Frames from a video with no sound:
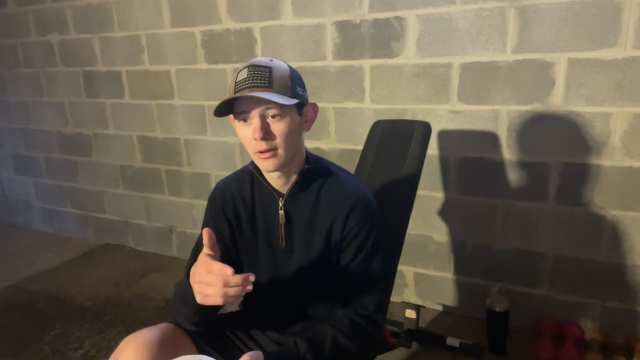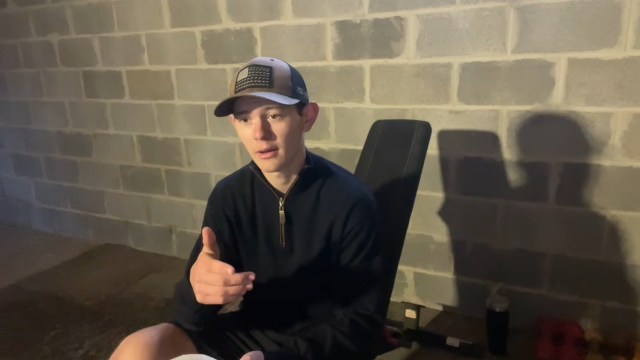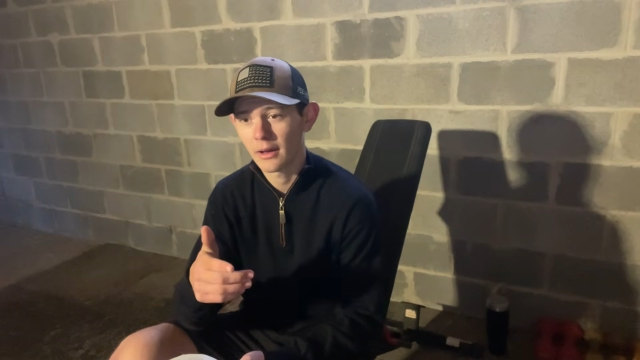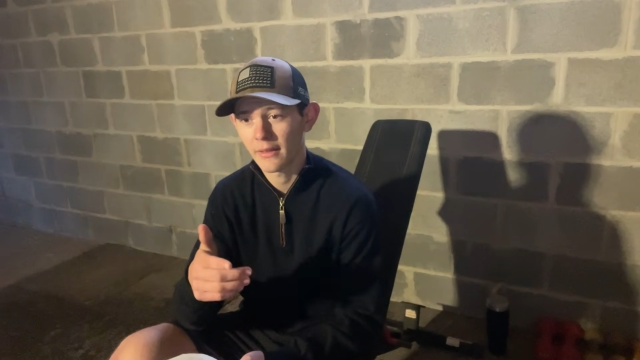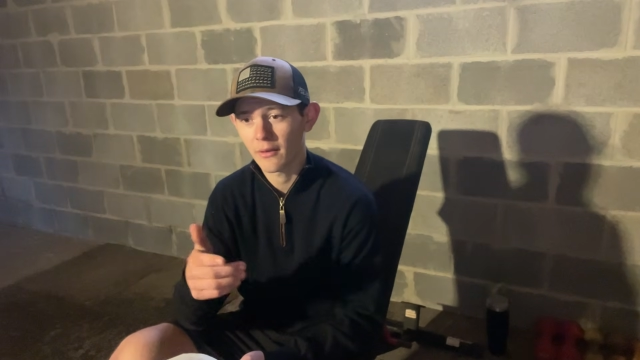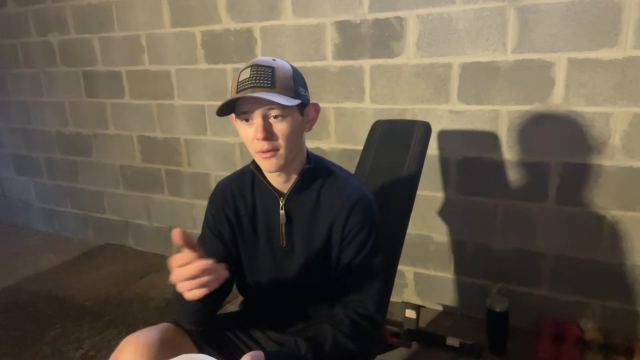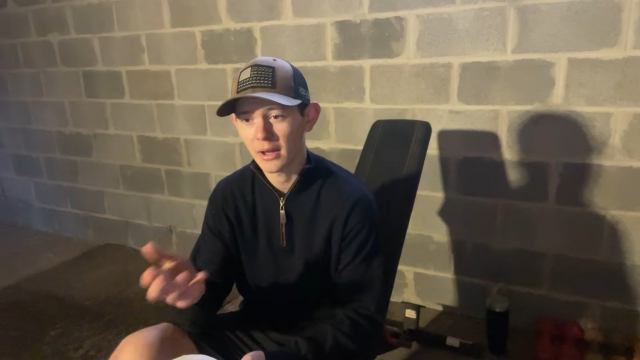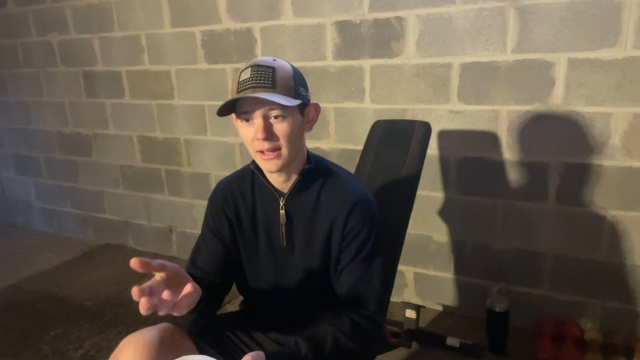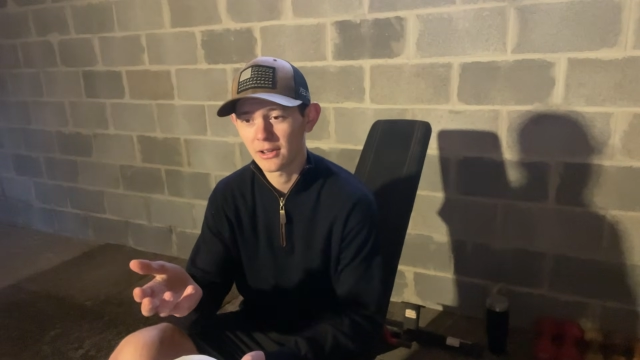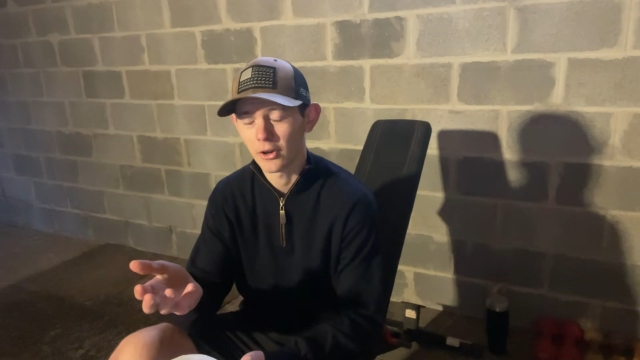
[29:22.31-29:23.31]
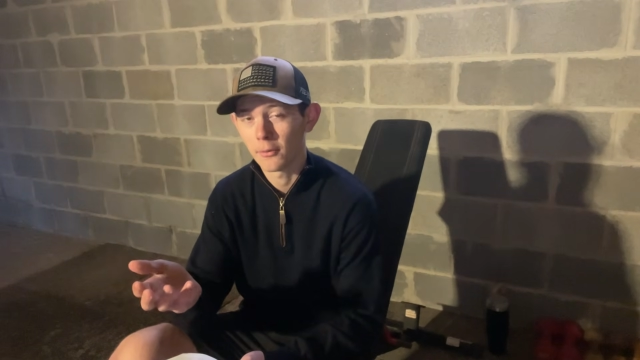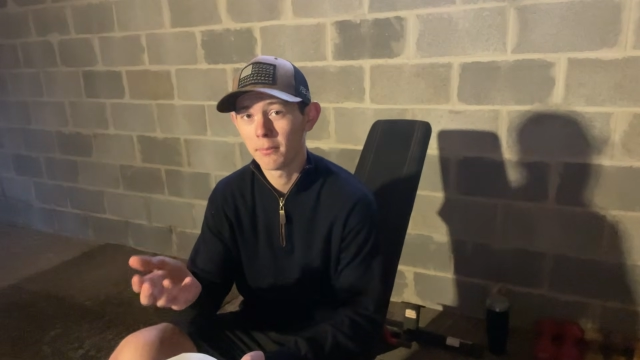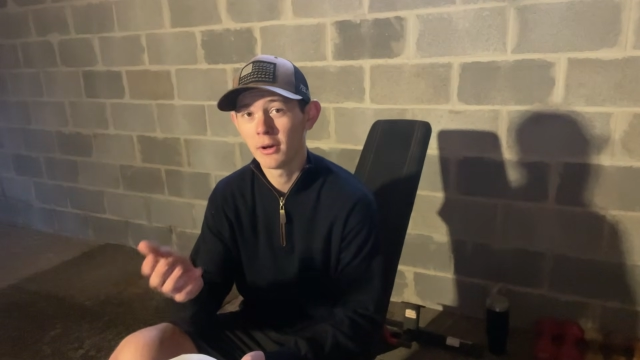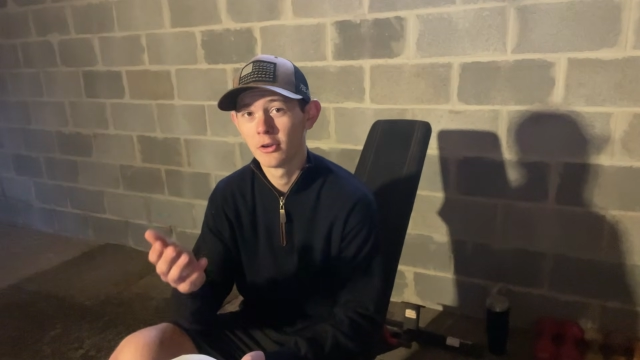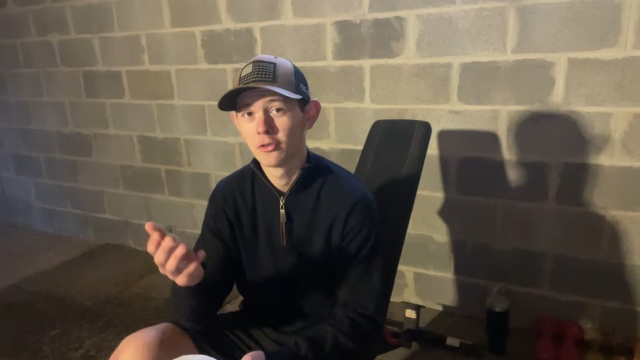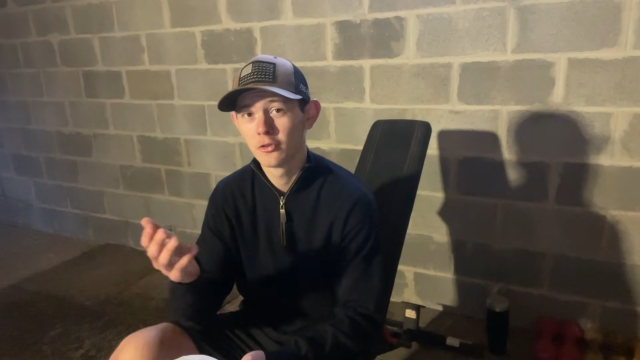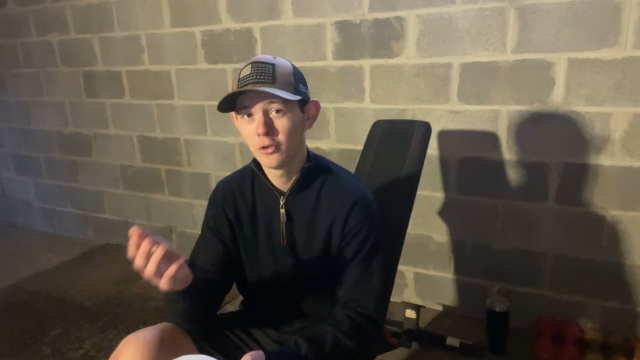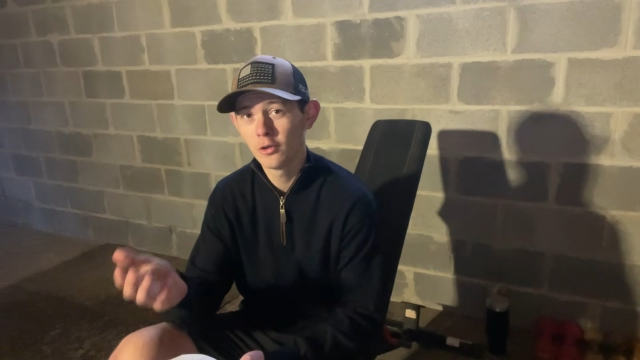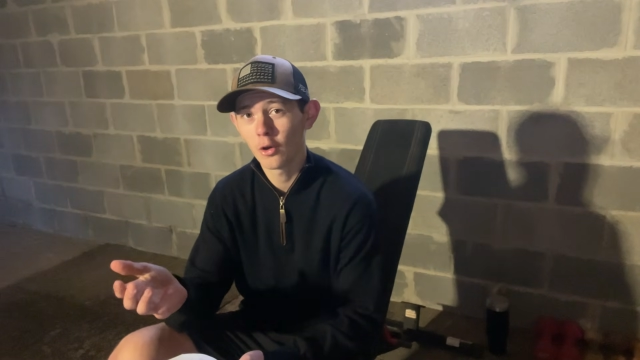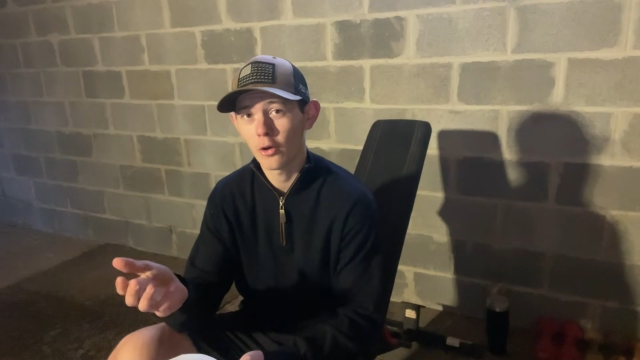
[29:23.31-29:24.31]
that way I can know, but do
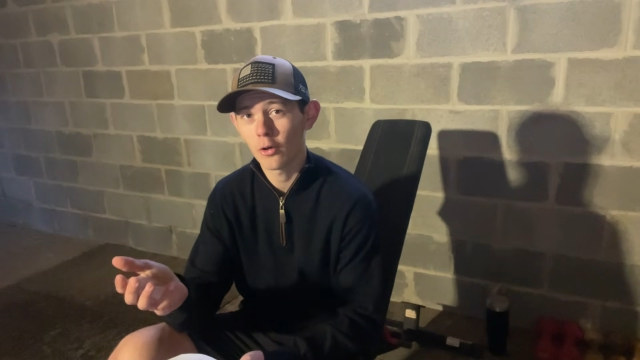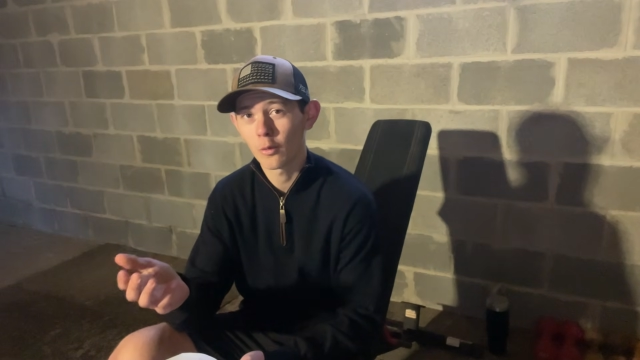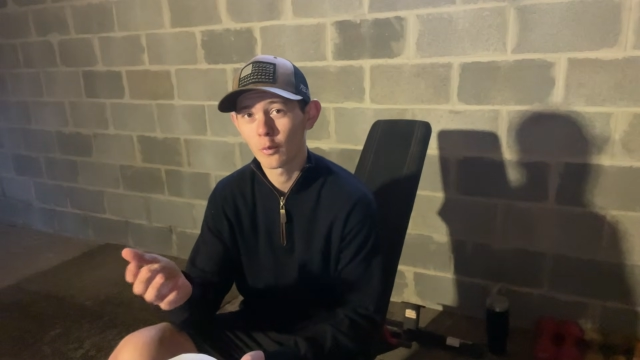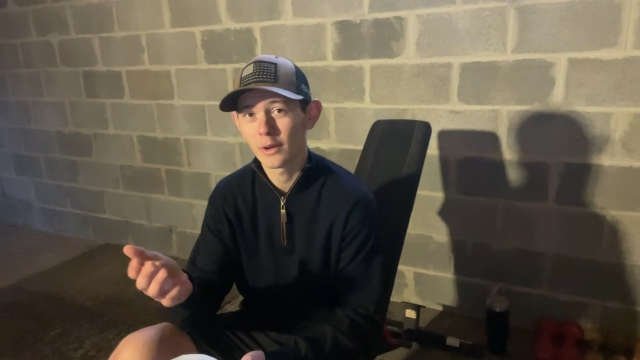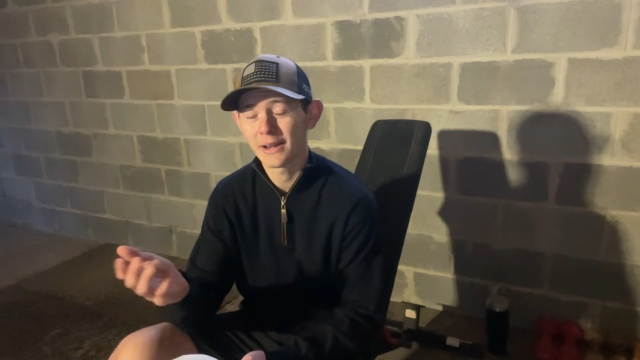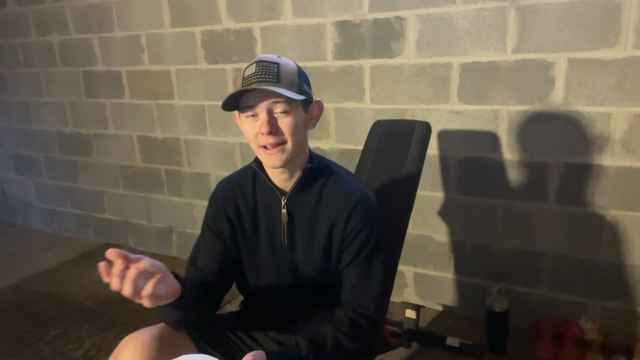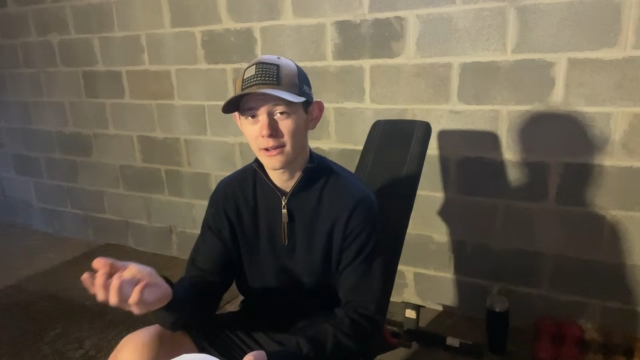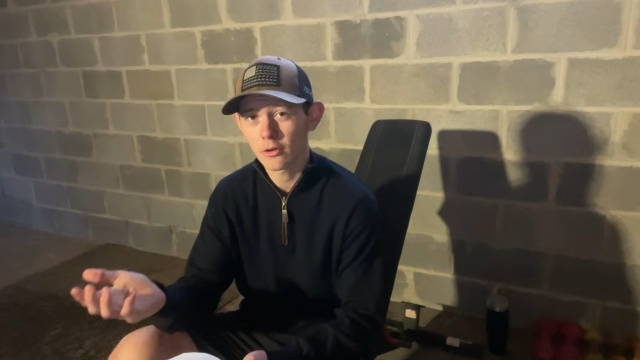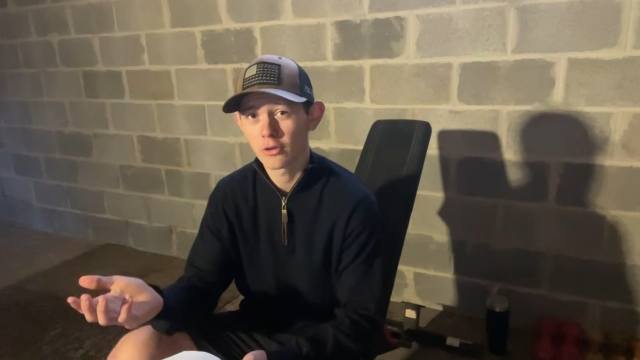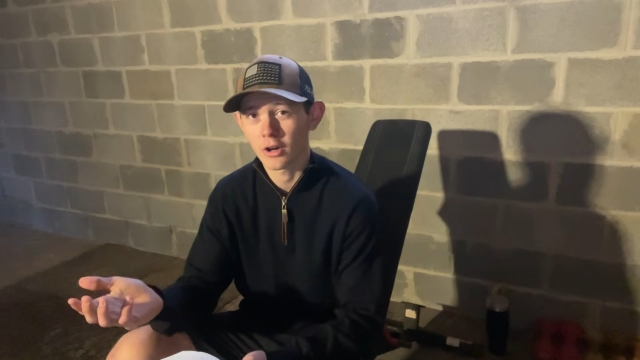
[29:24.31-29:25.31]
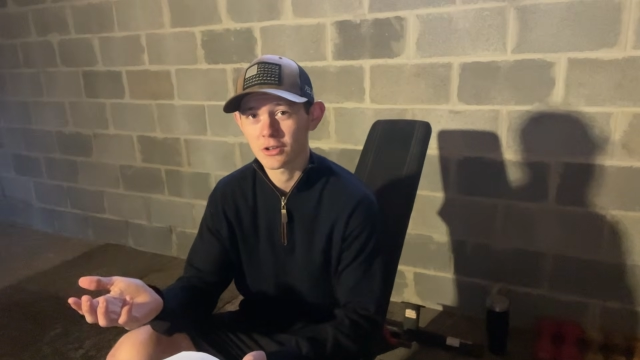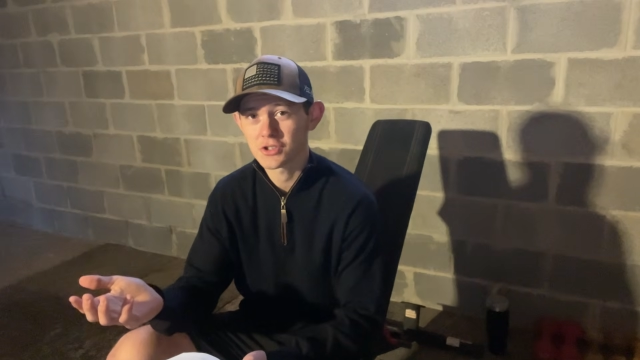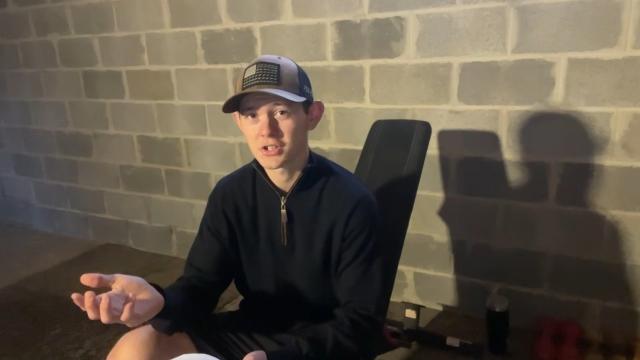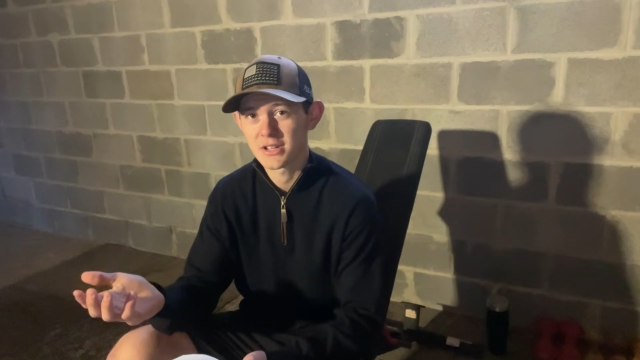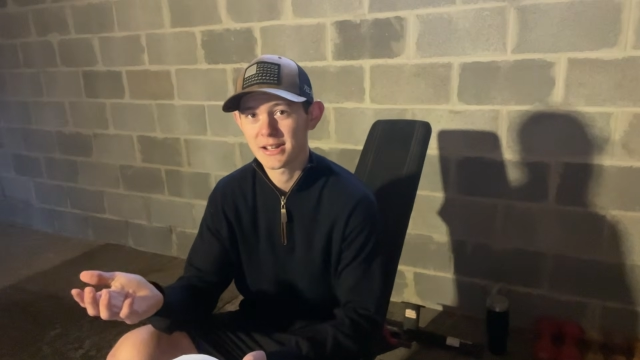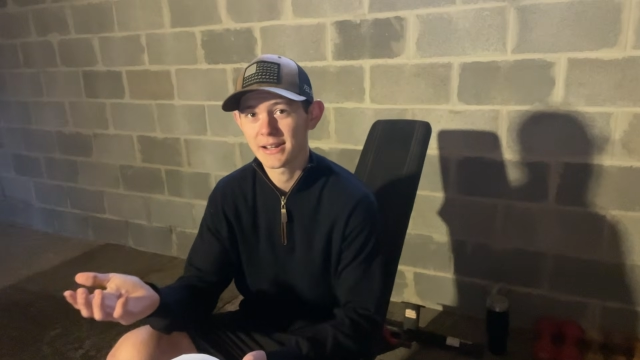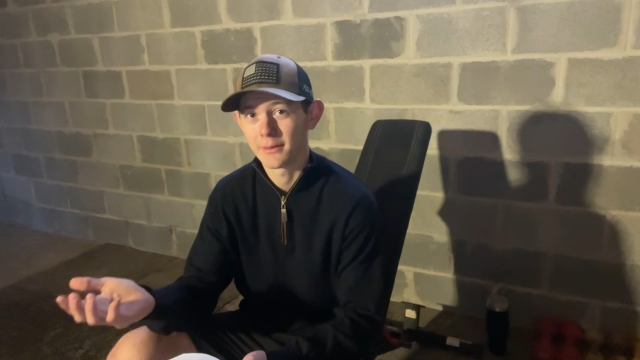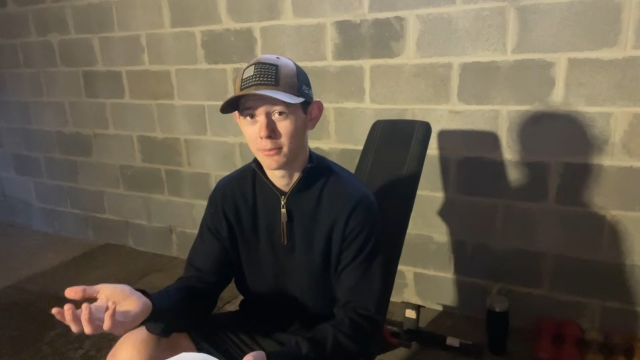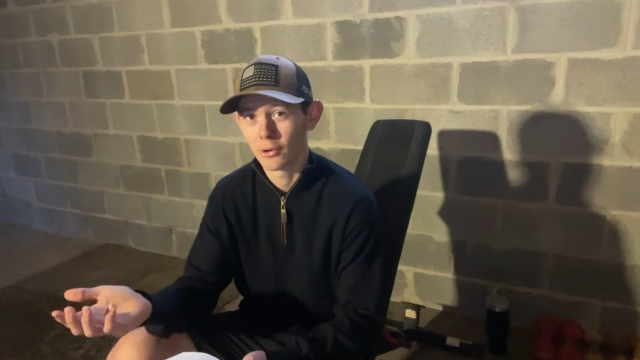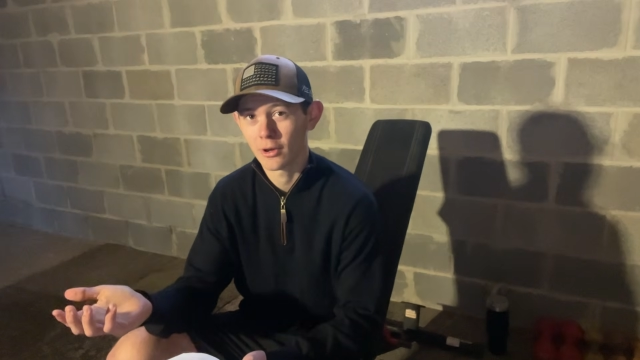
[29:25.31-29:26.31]
y'all read introductions in a
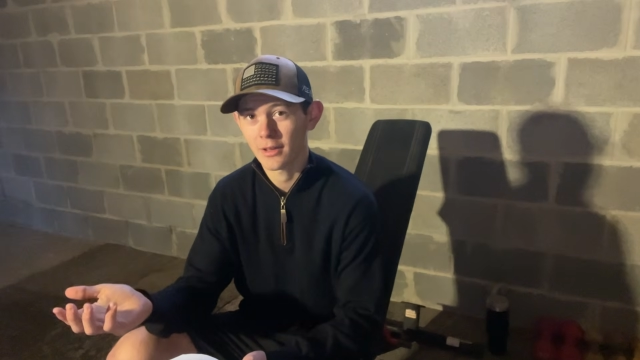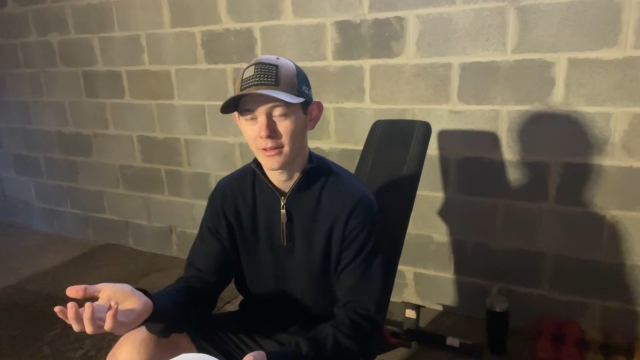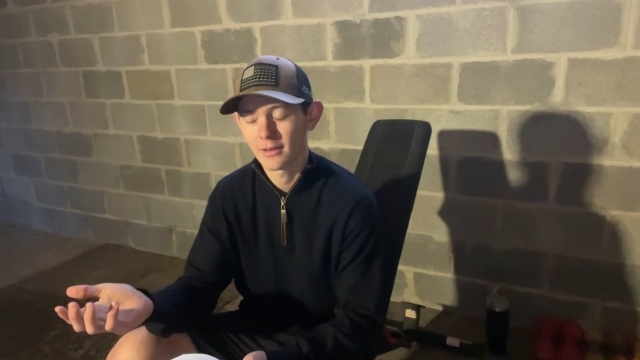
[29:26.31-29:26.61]
book?